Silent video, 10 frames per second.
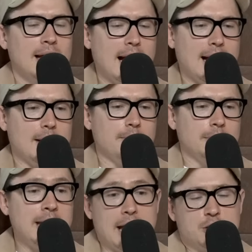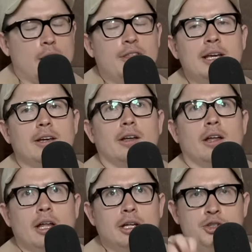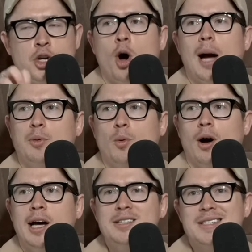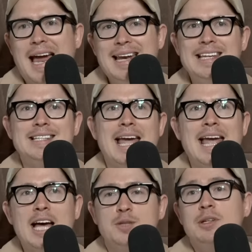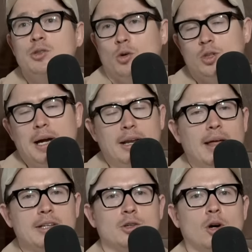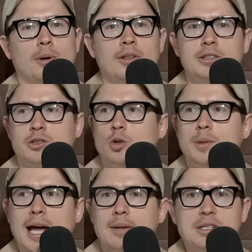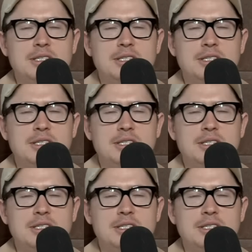um, yeah. So I think type wise, and he he has been talked about in that top. I think Twomey had him at